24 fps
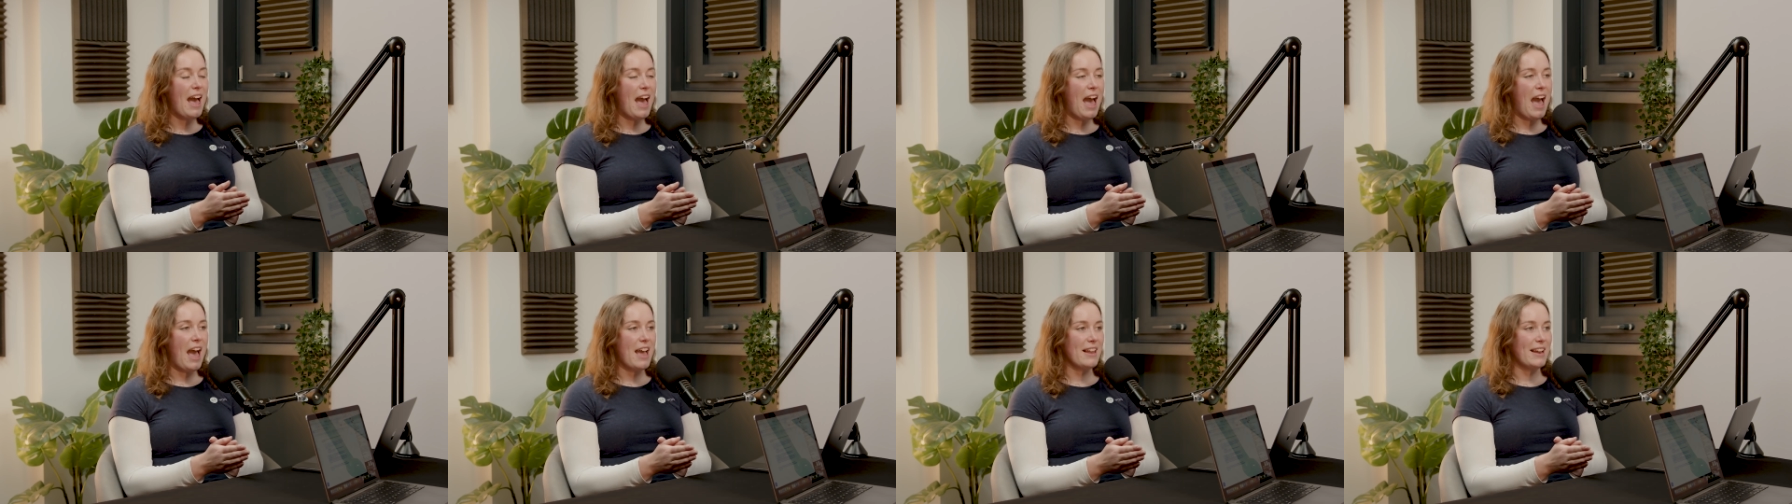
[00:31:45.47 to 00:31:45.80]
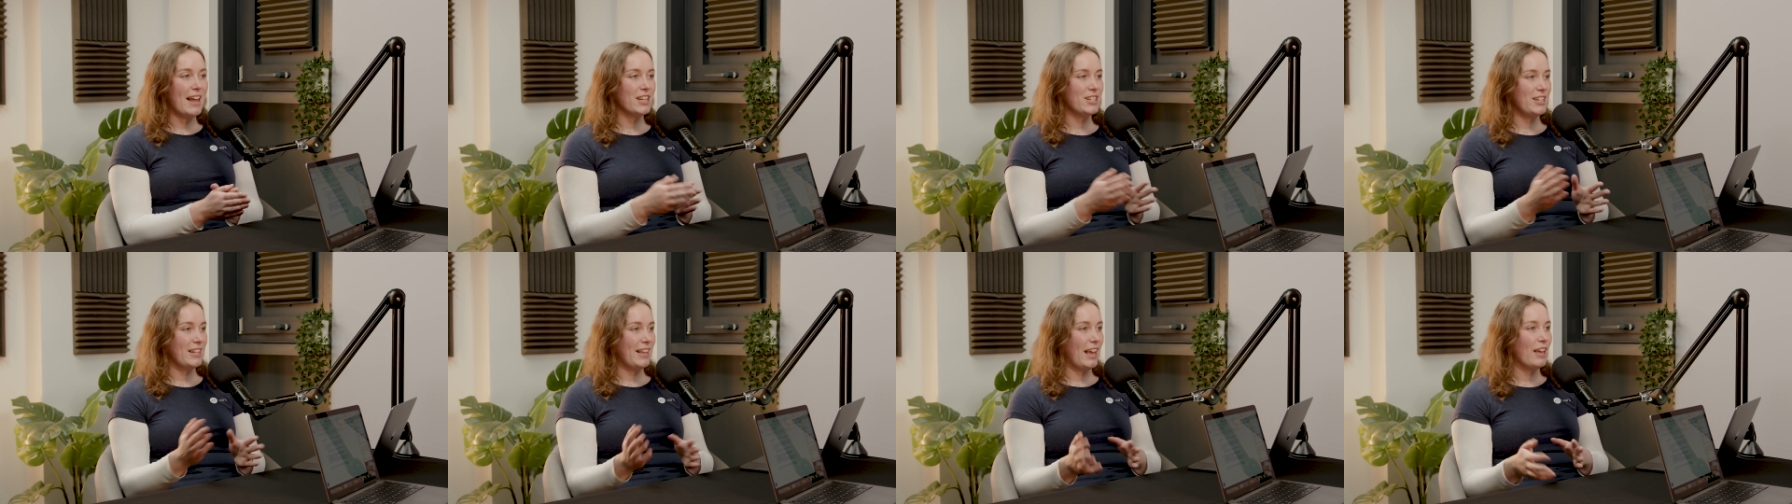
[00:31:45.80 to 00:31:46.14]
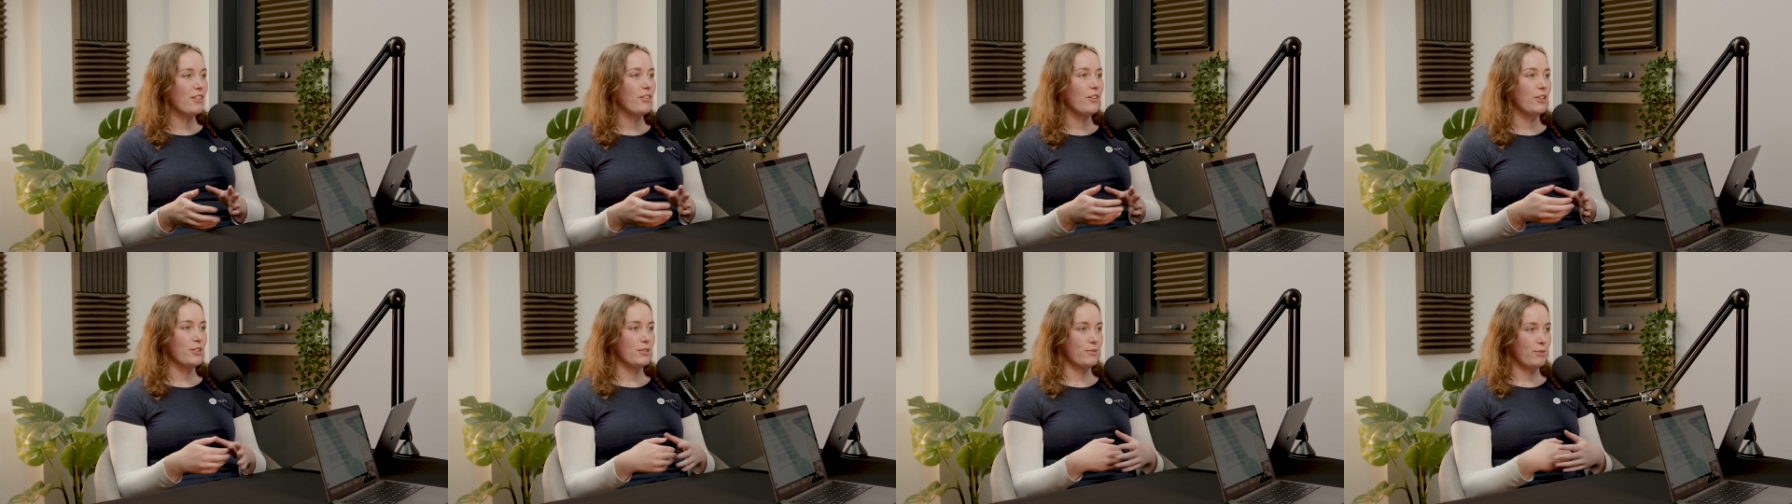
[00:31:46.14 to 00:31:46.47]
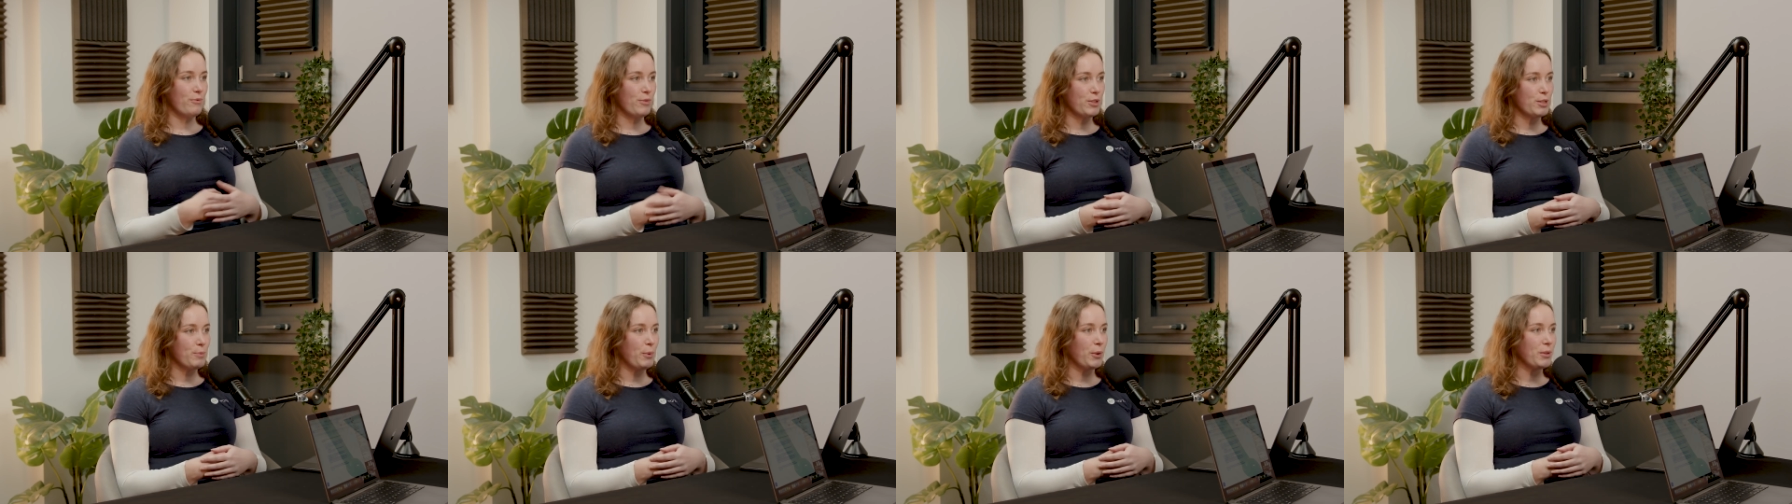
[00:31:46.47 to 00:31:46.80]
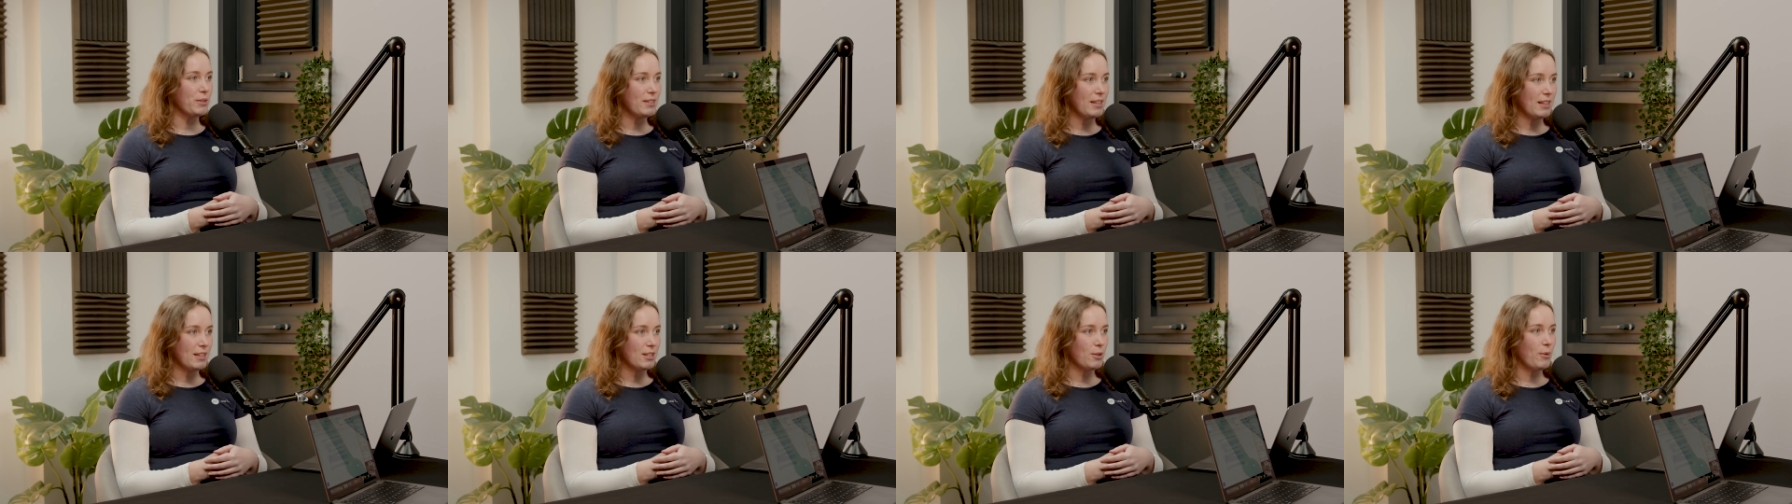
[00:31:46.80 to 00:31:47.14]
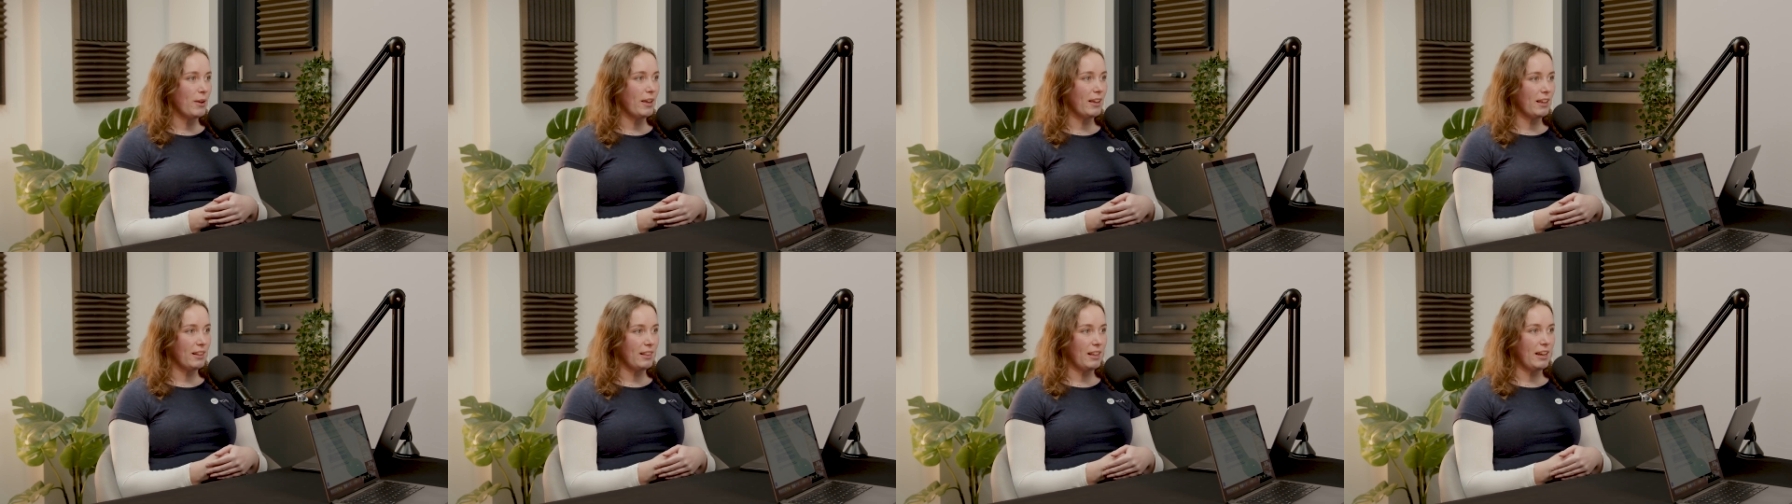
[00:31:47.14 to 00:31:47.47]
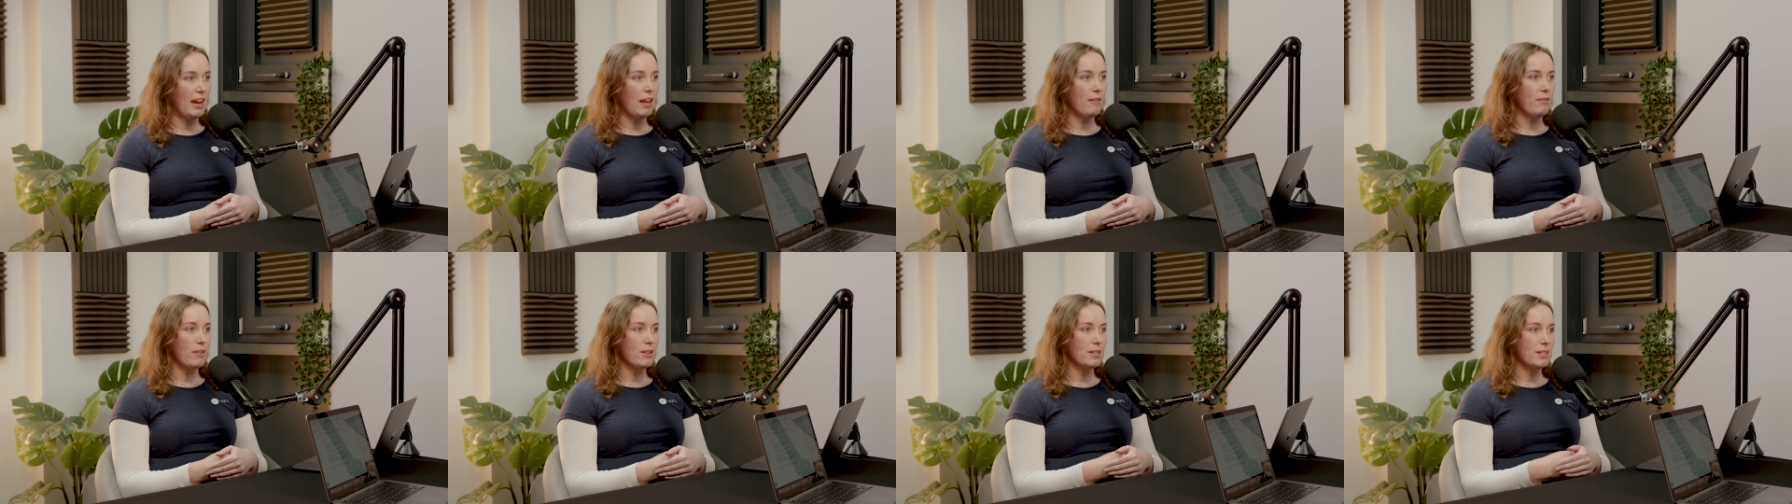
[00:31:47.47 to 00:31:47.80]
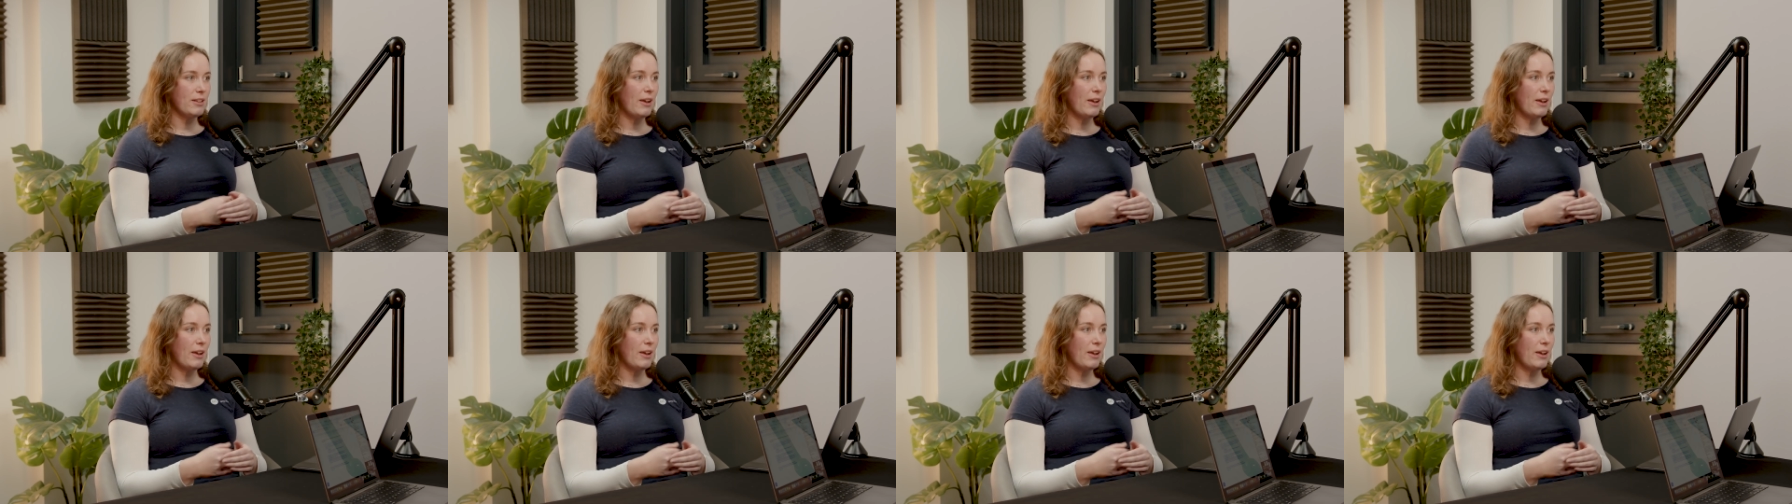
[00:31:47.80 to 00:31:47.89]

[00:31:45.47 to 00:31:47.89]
and actually get those responses quicker than ever. So